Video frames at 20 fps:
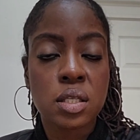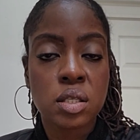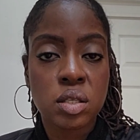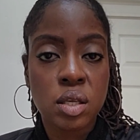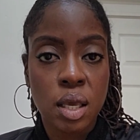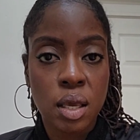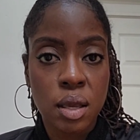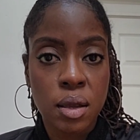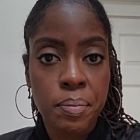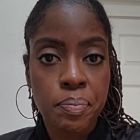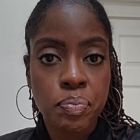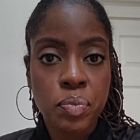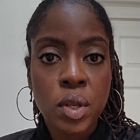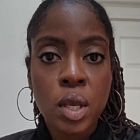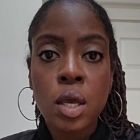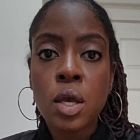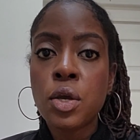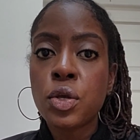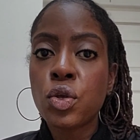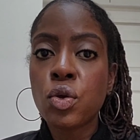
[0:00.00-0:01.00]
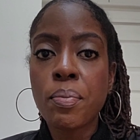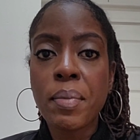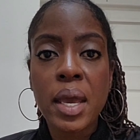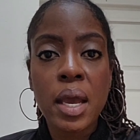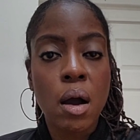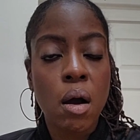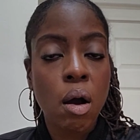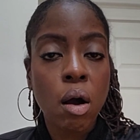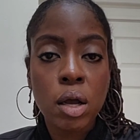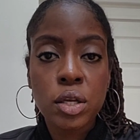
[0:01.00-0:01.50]
scheme. You
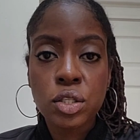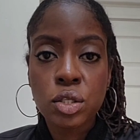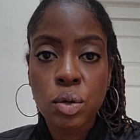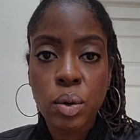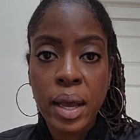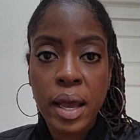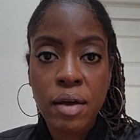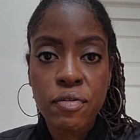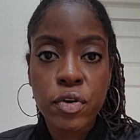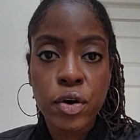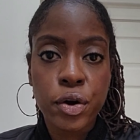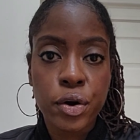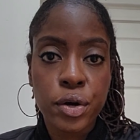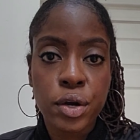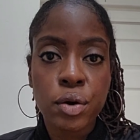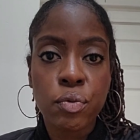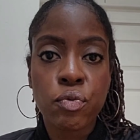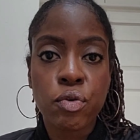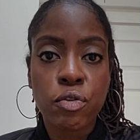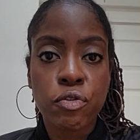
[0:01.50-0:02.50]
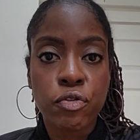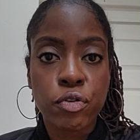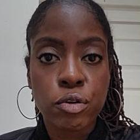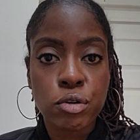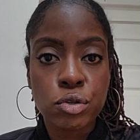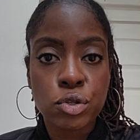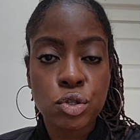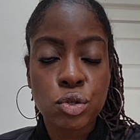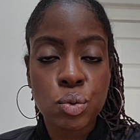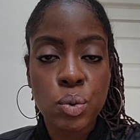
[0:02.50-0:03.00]
may also have heard it
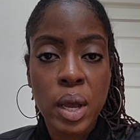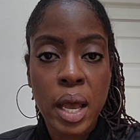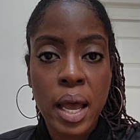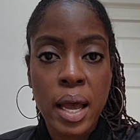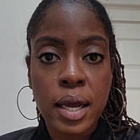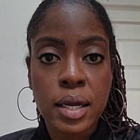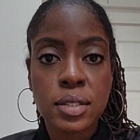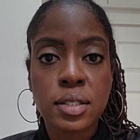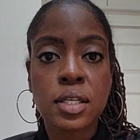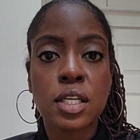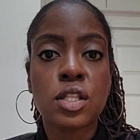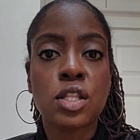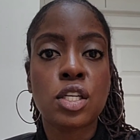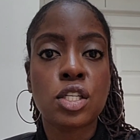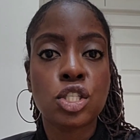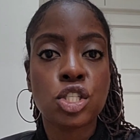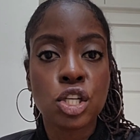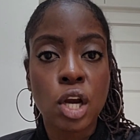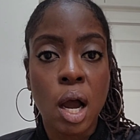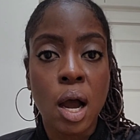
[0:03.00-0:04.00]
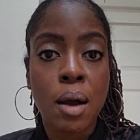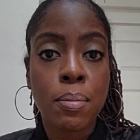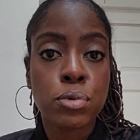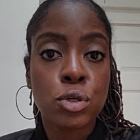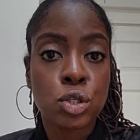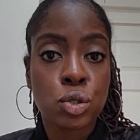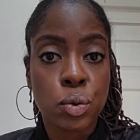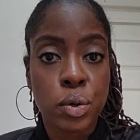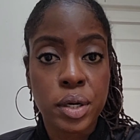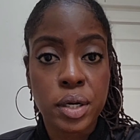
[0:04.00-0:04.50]
referred to as the job
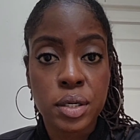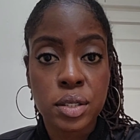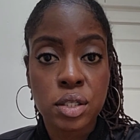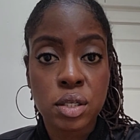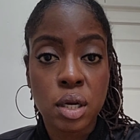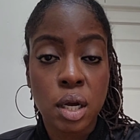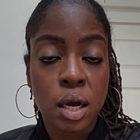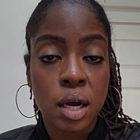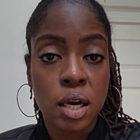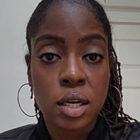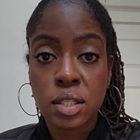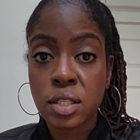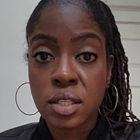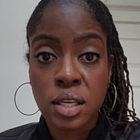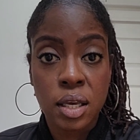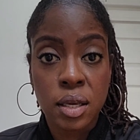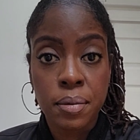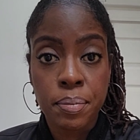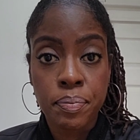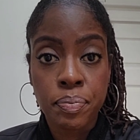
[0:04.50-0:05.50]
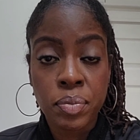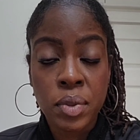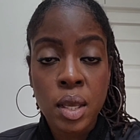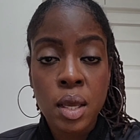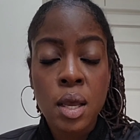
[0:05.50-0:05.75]
shortage scheme.